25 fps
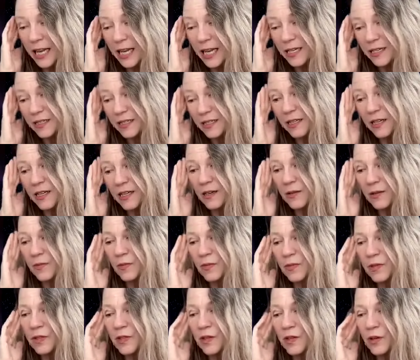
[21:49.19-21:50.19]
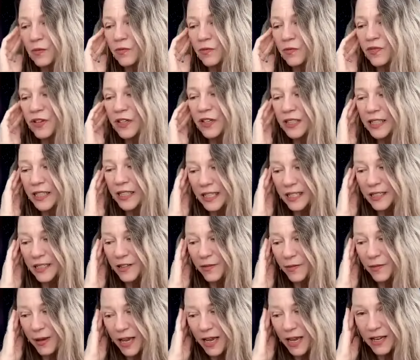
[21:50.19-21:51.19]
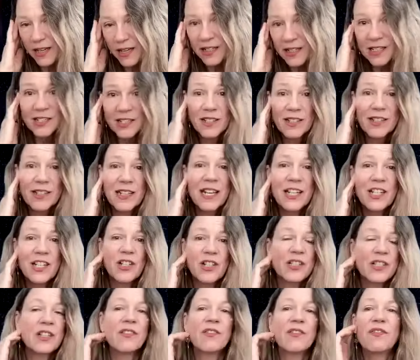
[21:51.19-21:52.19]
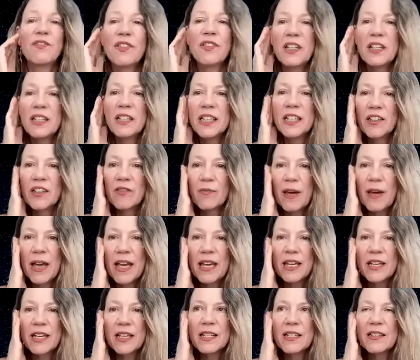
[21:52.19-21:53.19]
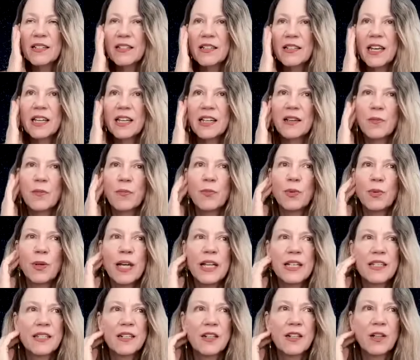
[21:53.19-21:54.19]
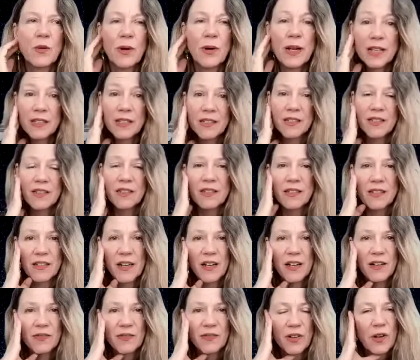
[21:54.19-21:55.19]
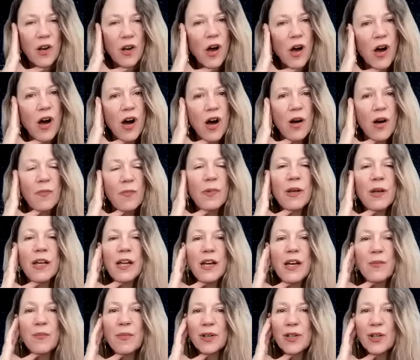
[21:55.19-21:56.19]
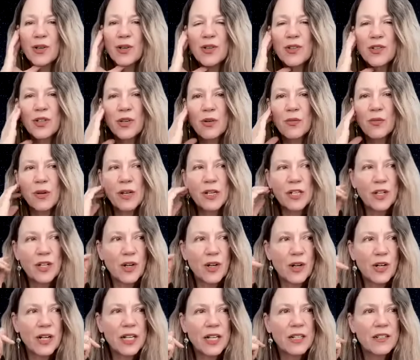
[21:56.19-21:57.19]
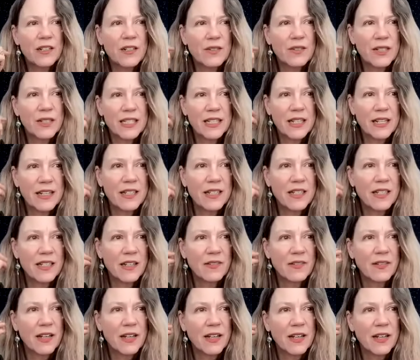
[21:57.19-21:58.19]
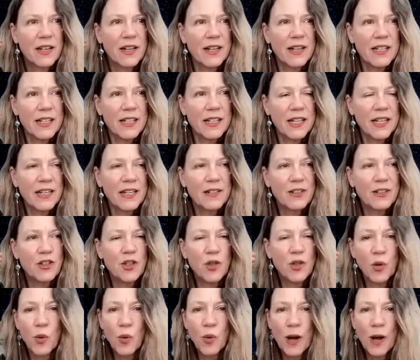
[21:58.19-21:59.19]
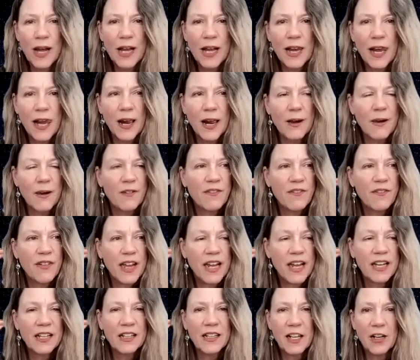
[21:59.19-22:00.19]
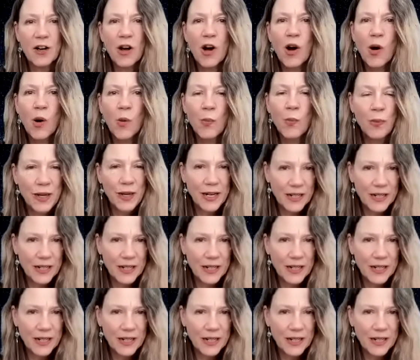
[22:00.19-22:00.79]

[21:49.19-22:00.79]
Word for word: And, um, you know, feeling into May, it's it just the feeling of May is like a blessed oasis of calm, but also returning to a sense of joy, faith, and hope